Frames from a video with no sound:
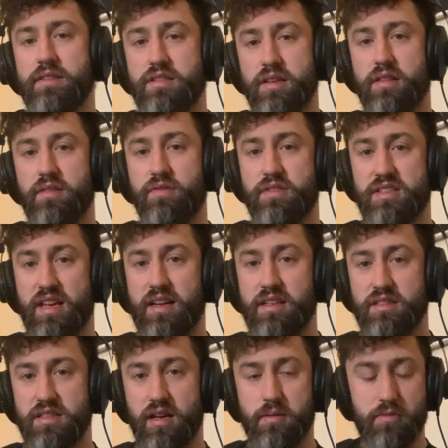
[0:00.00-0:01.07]
So the
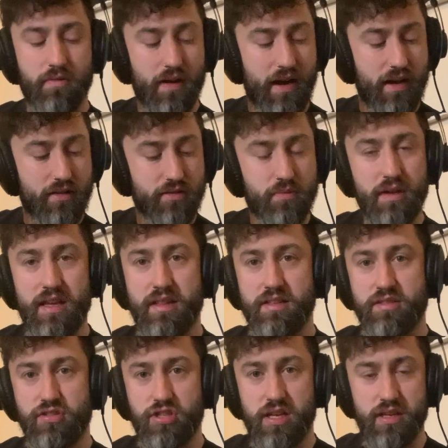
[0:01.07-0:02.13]
second time around, we hit
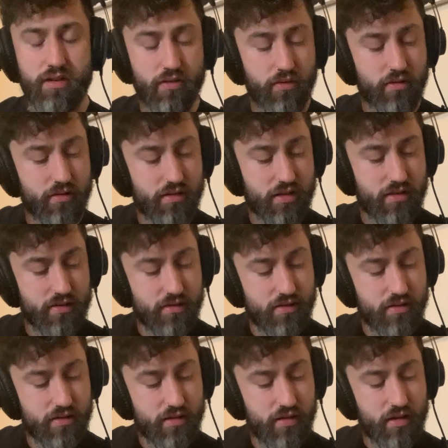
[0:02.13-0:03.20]
this G chord.
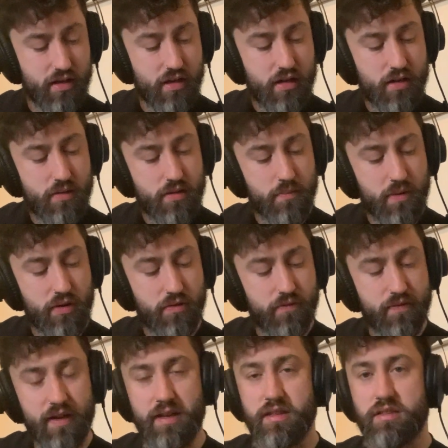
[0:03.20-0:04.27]
The middle
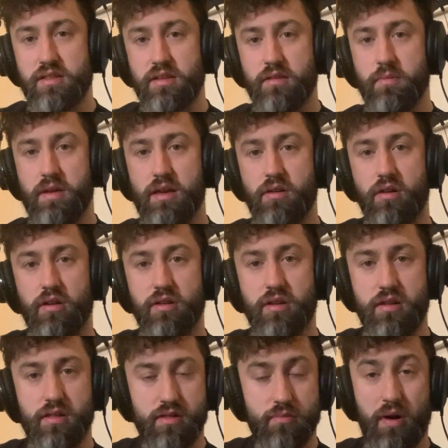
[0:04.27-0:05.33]
finger's going to be
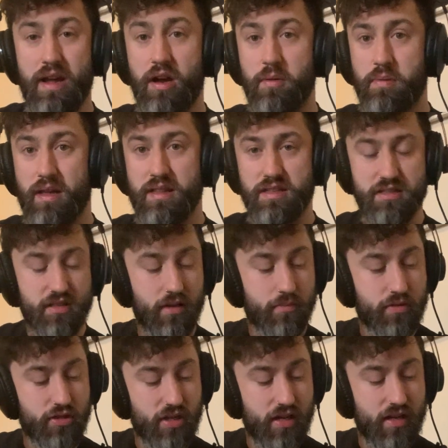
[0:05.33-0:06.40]
on, the way I play this type
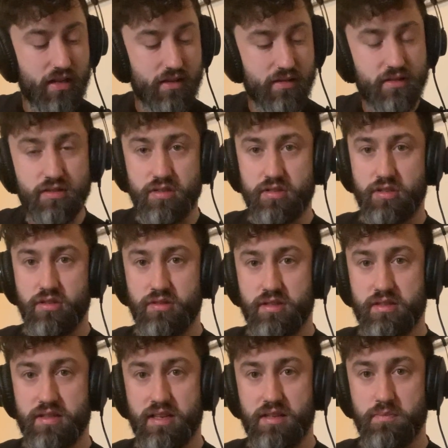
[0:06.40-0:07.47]
of G, it just
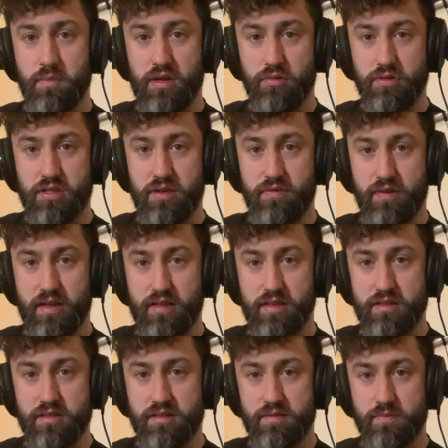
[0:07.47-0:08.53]
uses these middle two
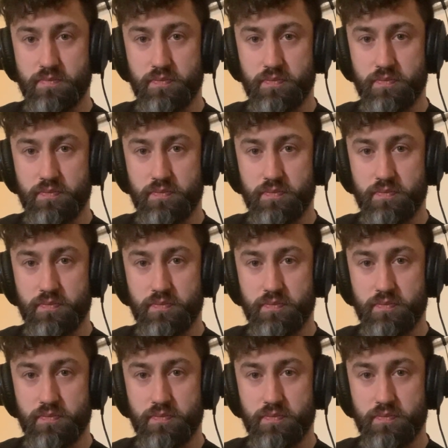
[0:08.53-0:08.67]
fingers.